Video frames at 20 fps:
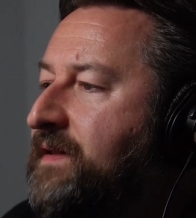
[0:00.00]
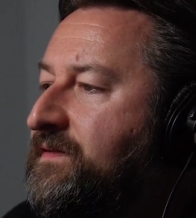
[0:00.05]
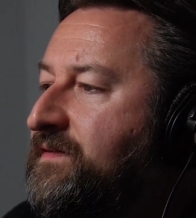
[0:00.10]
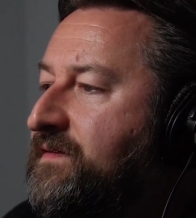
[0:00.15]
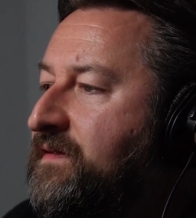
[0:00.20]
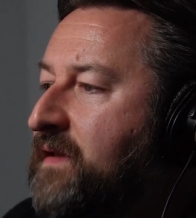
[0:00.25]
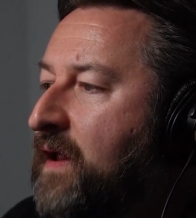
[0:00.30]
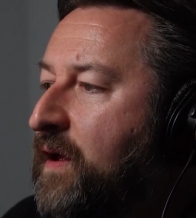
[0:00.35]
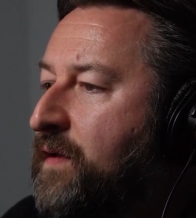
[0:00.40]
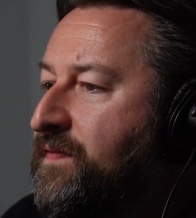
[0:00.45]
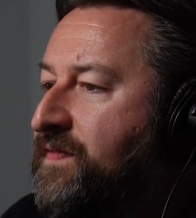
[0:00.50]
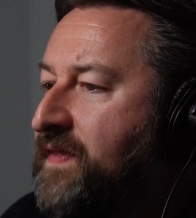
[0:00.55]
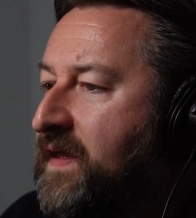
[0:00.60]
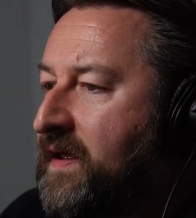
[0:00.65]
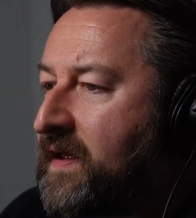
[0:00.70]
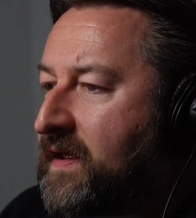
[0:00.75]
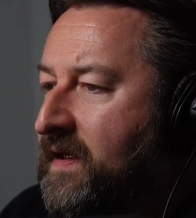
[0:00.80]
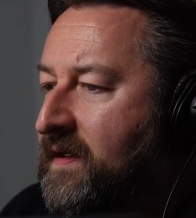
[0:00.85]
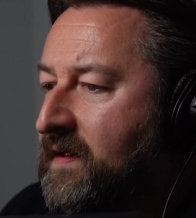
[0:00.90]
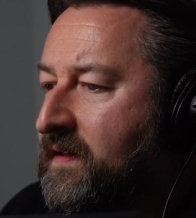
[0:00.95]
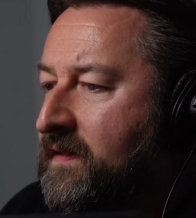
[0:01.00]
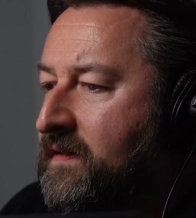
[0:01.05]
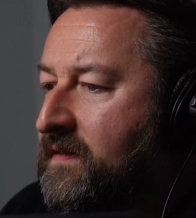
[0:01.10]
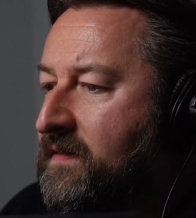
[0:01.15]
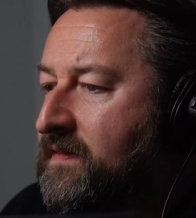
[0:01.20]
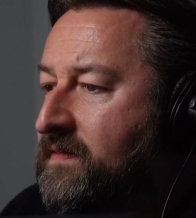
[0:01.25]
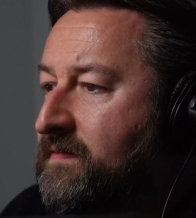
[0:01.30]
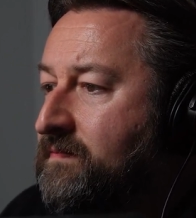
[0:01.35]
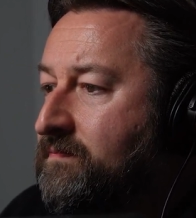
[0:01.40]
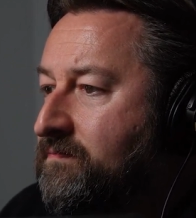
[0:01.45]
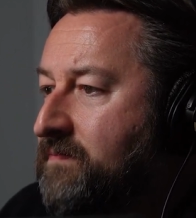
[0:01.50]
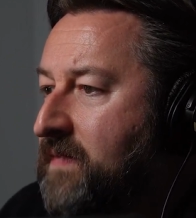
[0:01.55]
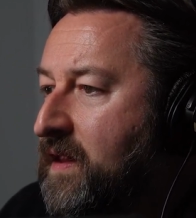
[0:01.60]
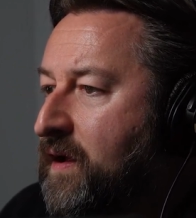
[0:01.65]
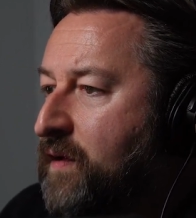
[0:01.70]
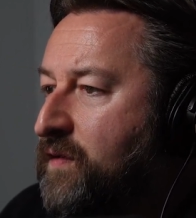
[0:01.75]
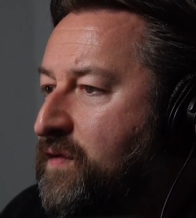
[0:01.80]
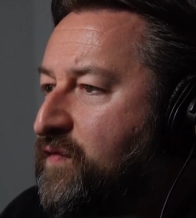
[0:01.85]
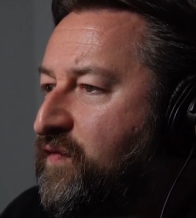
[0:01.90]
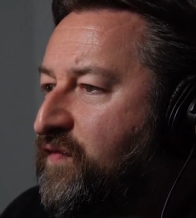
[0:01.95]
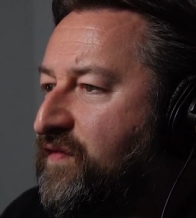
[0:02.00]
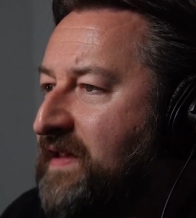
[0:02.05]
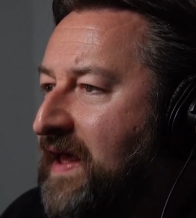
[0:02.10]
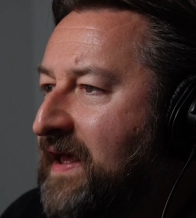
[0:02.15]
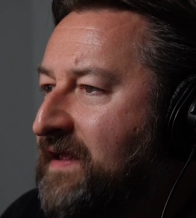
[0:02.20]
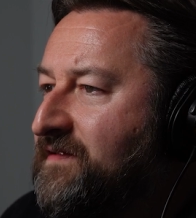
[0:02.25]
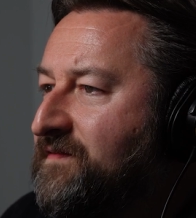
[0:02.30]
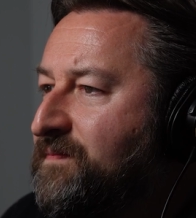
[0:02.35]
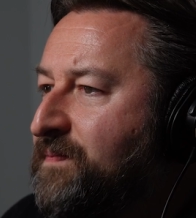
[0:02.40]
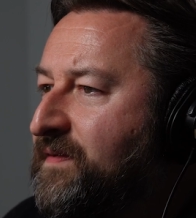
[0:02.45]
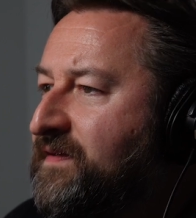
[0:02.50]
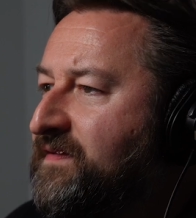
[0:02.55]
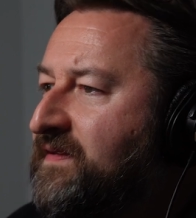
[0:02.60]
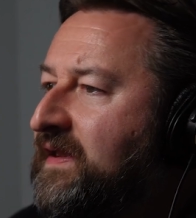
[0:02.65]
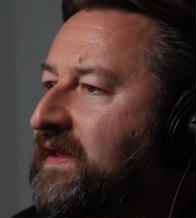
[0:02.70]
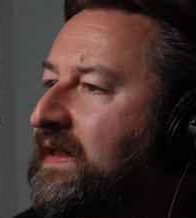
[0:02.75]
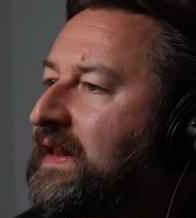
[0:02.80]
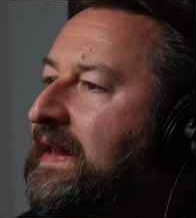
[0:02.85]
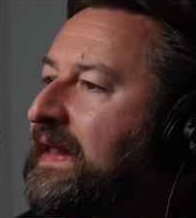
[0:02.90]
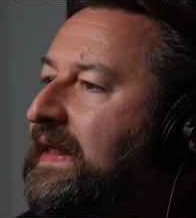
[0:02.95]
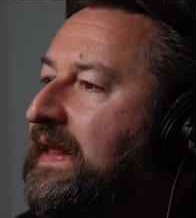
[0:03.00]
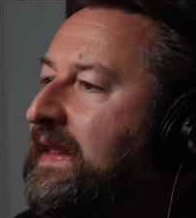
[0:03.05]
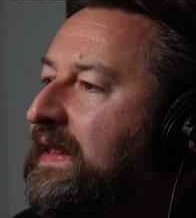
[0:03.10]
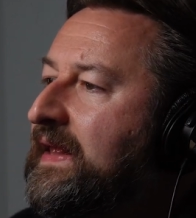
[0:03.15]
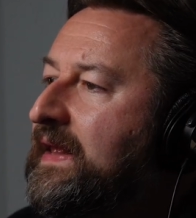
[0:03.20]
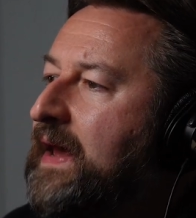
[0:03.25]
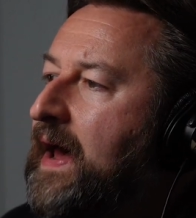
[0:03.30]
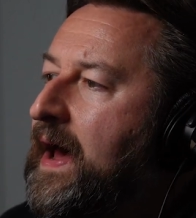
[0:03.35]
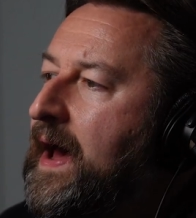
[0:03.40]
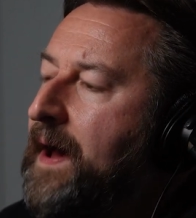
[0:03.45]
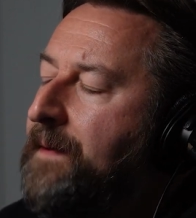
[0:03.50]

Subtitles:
Eutelstat is particularly,